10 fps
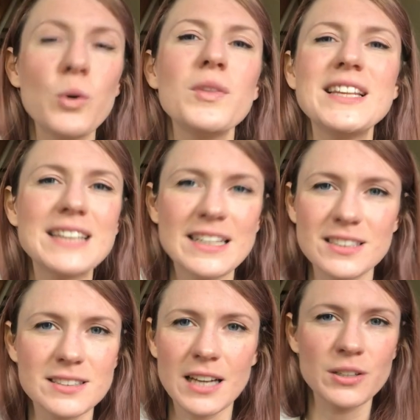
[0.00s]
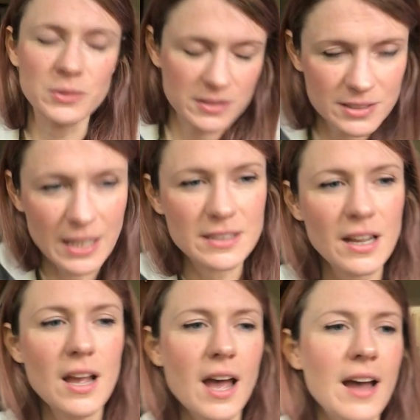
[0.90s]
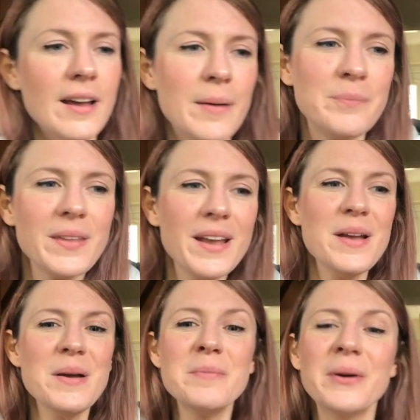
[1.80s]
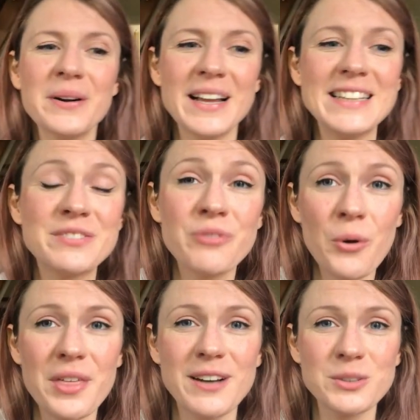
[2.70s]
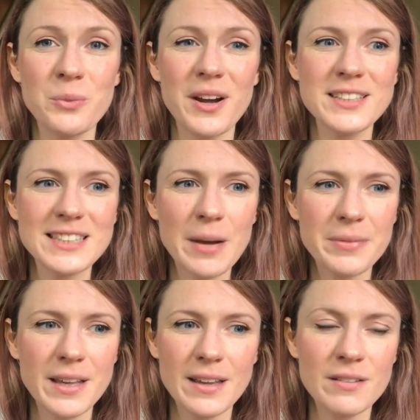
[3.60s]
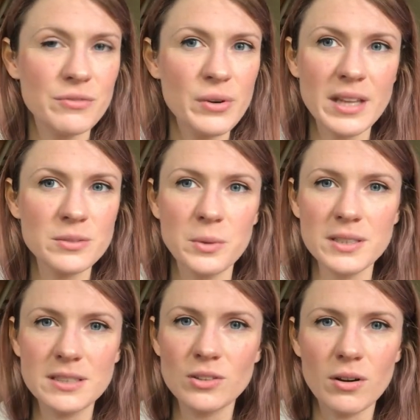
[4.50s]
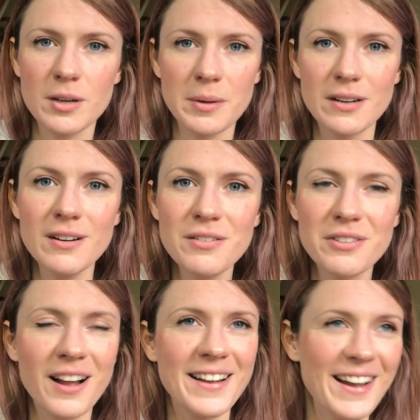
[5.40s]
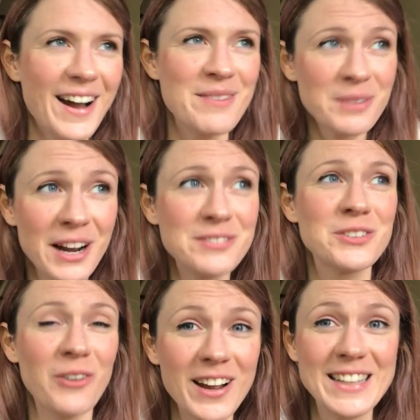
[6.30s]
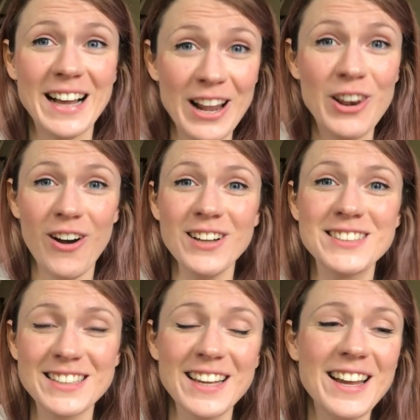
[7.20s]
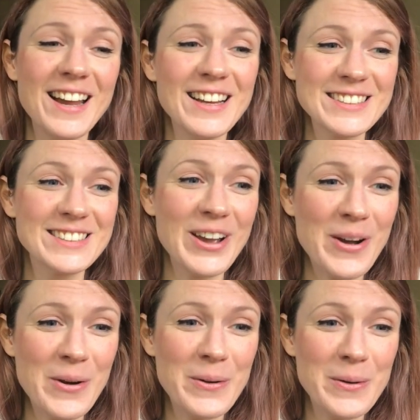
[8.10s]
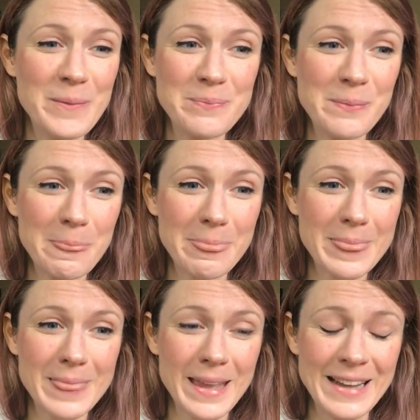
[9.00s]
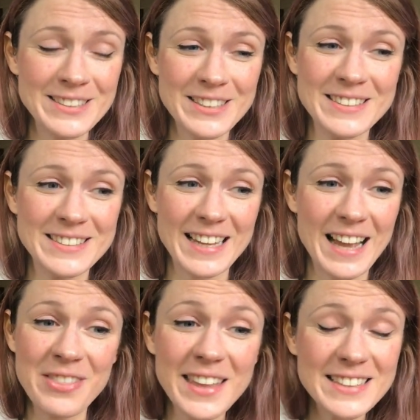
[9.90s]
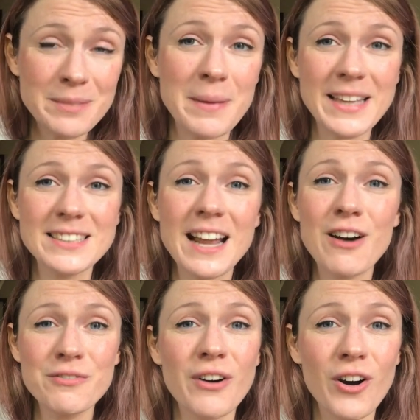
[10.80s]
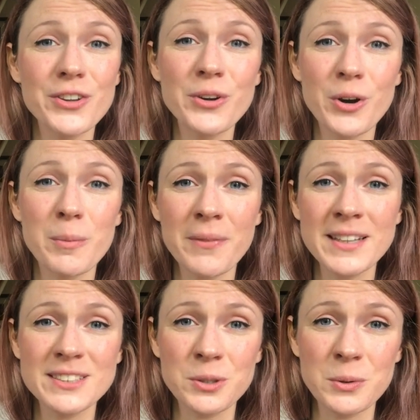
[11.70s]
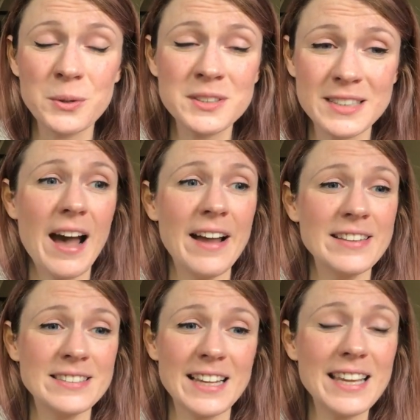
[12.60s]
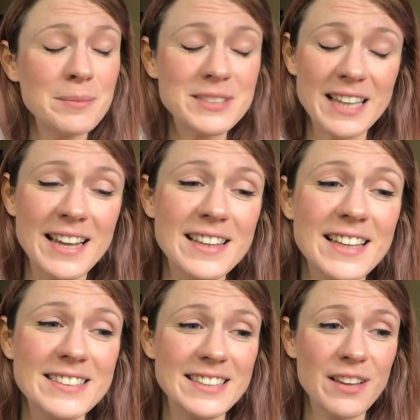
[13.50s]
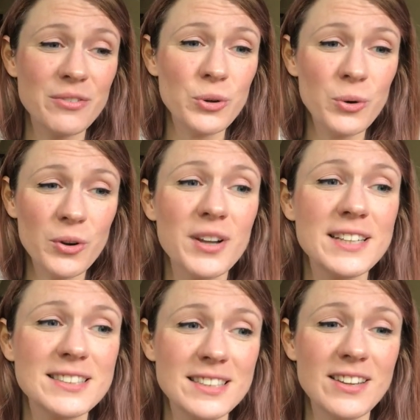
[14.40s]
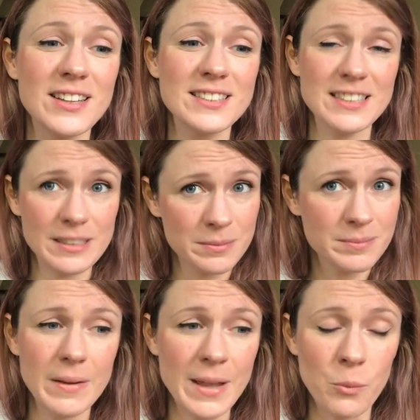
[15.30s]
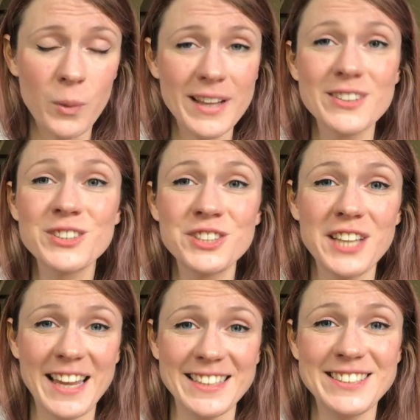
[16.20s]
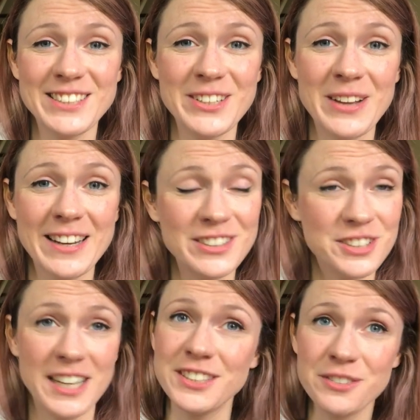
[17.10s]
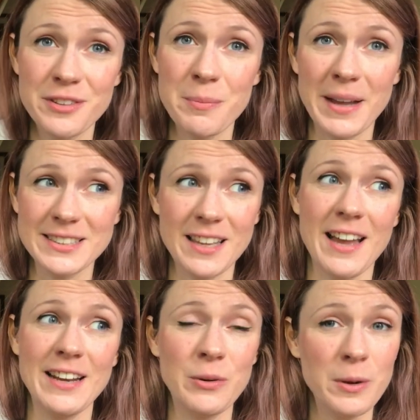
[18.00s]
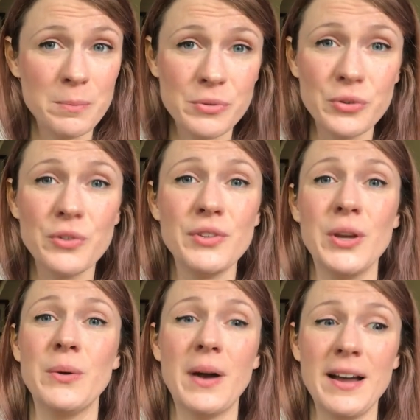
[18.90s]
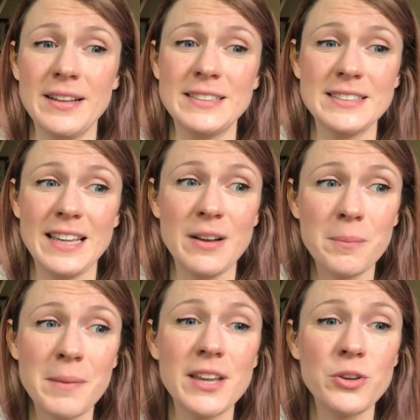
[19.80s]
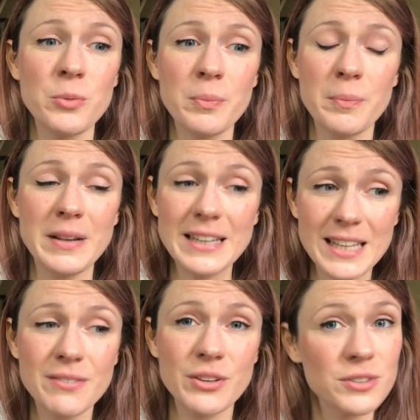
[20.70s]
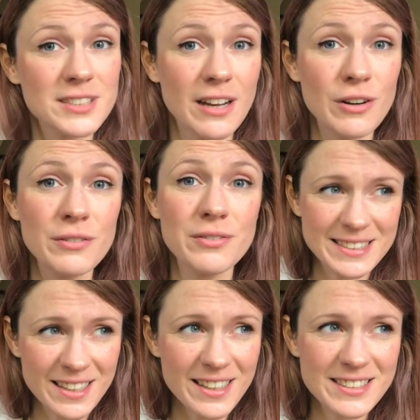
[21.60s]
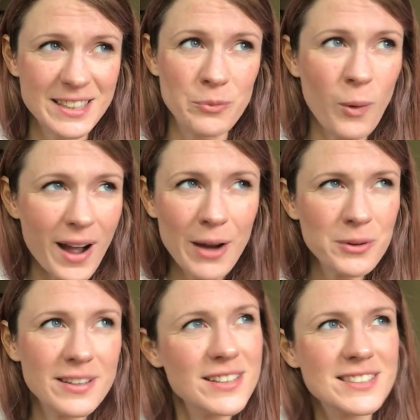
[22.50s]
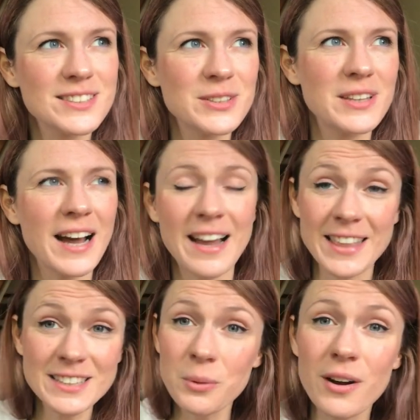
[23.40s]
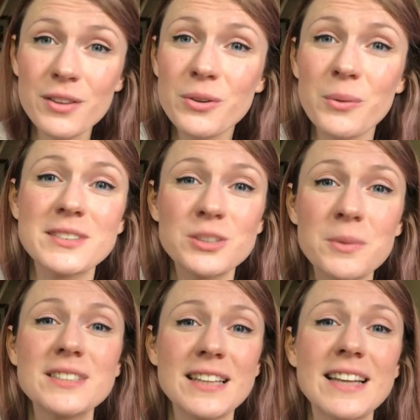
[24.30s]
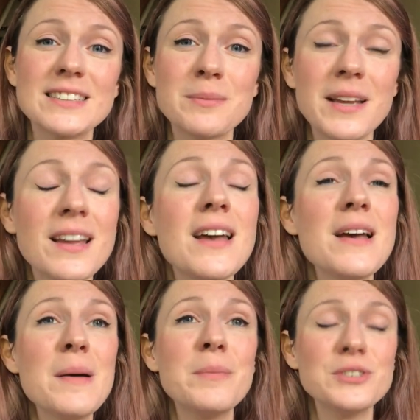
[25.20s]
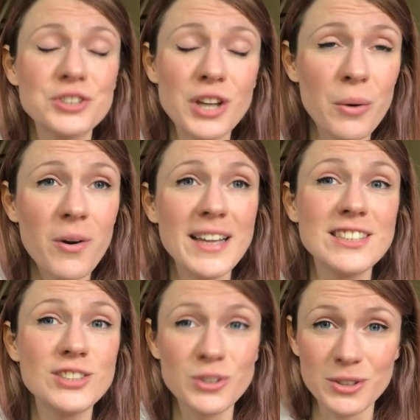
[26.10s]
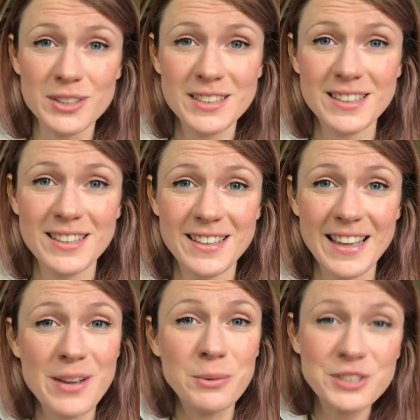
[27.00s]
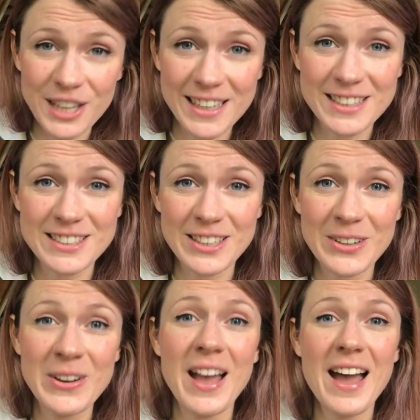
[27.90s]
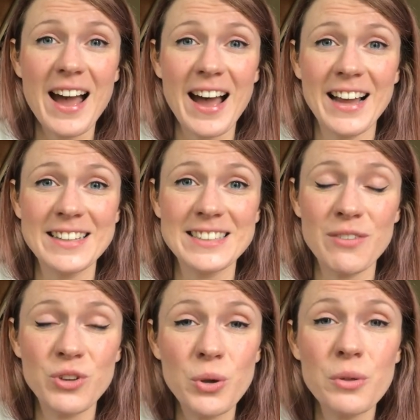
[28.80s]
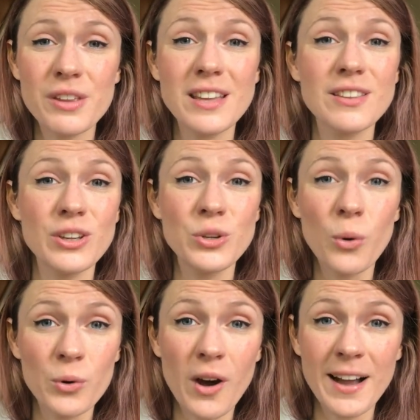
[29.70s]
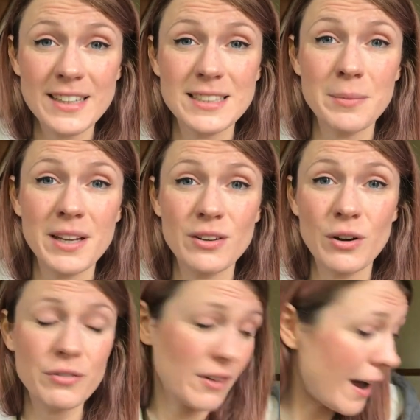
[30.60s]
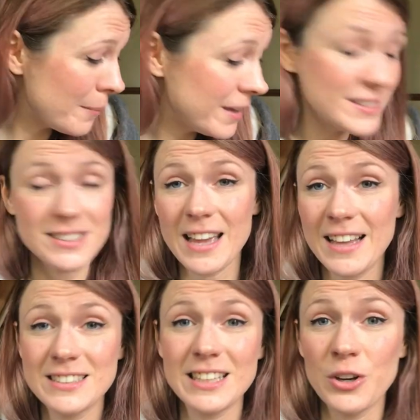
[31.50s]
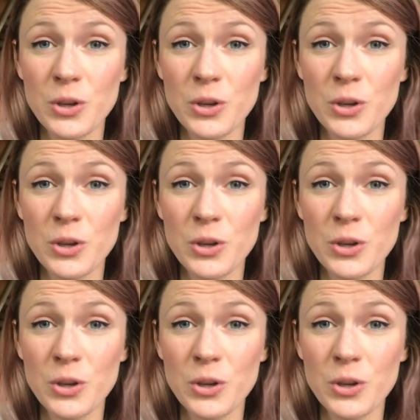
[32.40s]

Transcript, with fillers: all these letters that I don't understand. Um, but it's 4,000 words and I'm thinking 4,000 words is not going to be enough. Like I'm going to have to write a lot. So I just, I think it's amazing how far you come on this course. And I keep saying this, if you're looking into nursing, it will change you and it will change you for the better and it will improve you and it will make you believe in yourself. It's nursing, what, how can nursing do that? That's what I thought when someone said that to me. But do you know what, it does it will change you. And if you think that you're not academic enough, I'm here today to tell